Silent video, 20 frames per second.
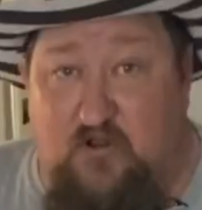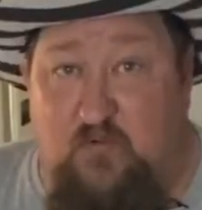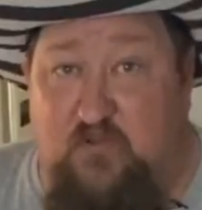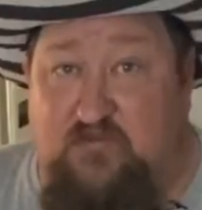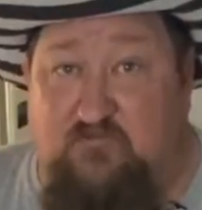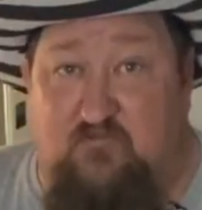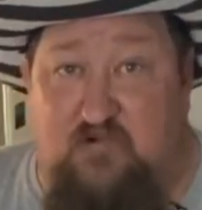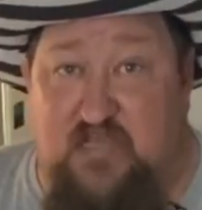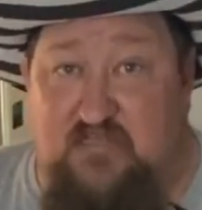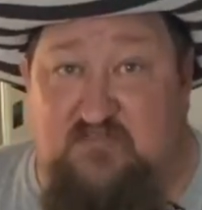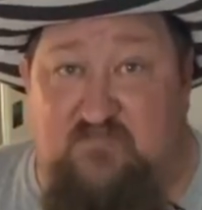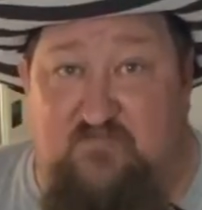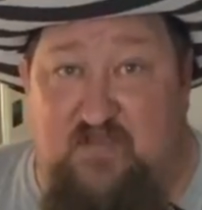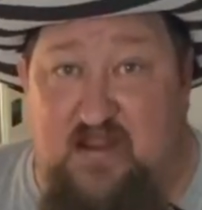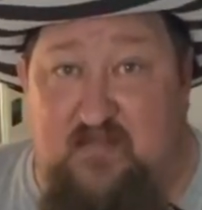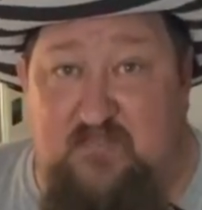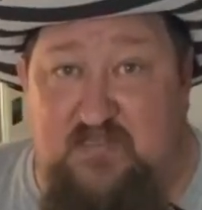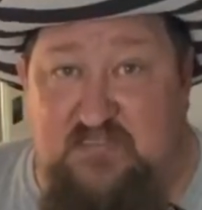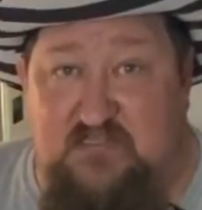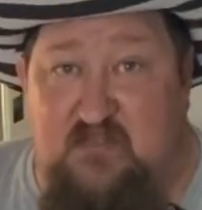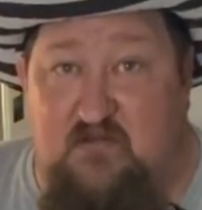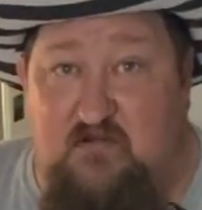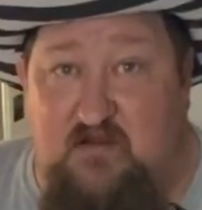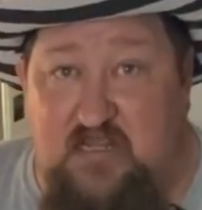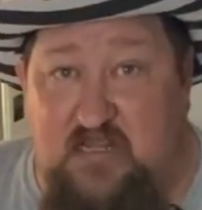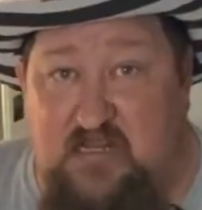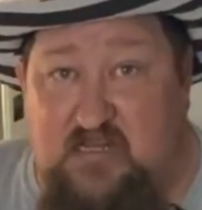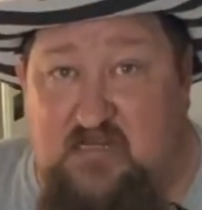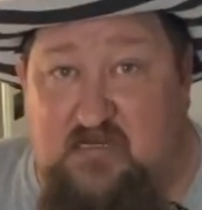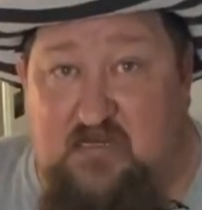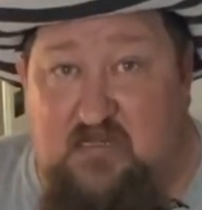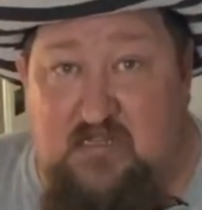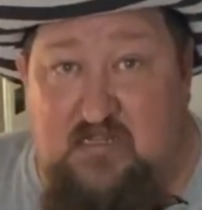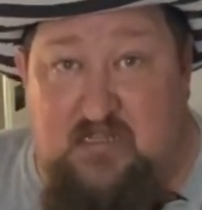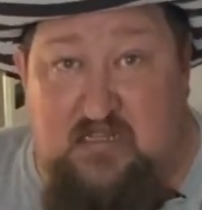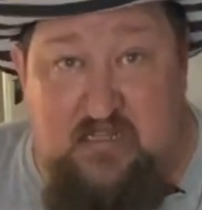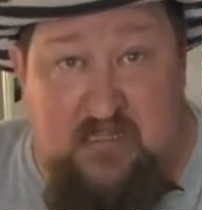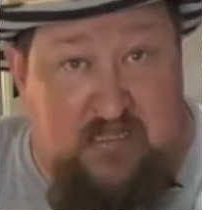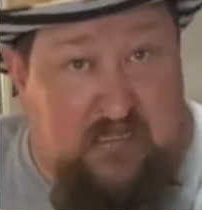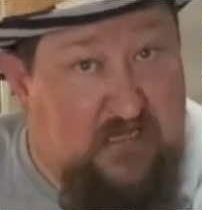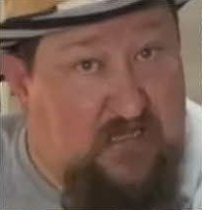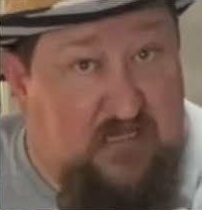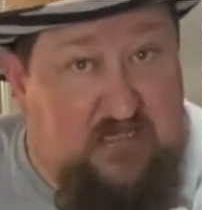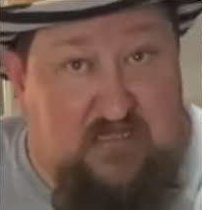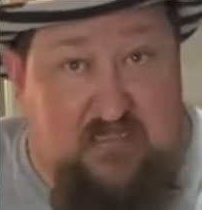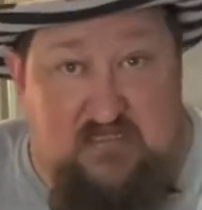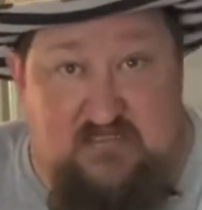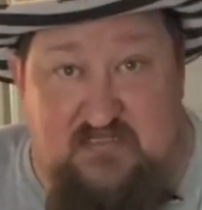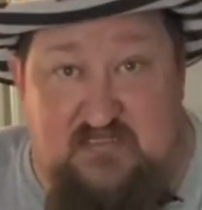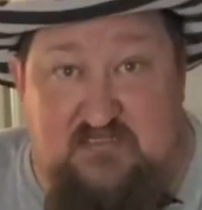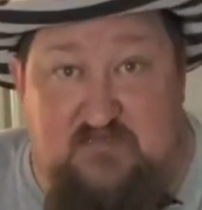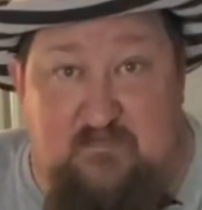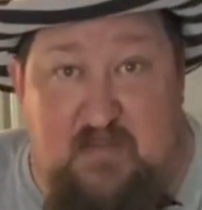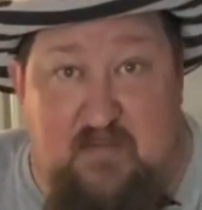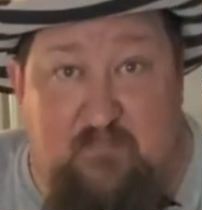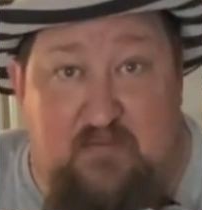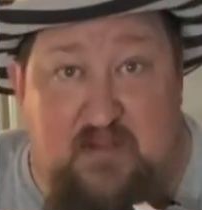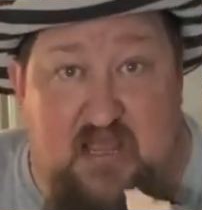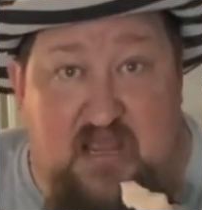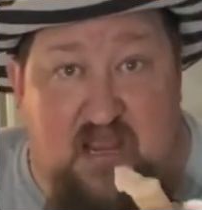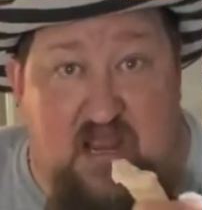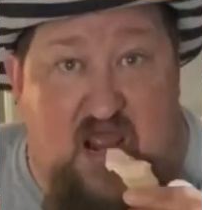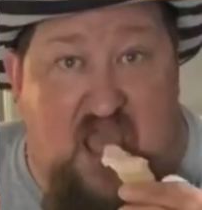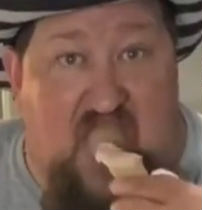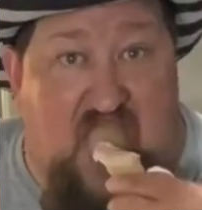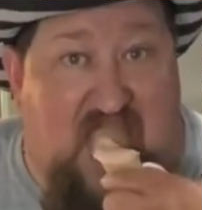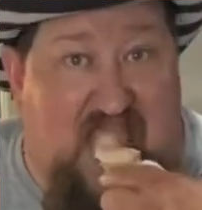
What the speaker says: know what the rest of the family's going to eat, because this is my plate.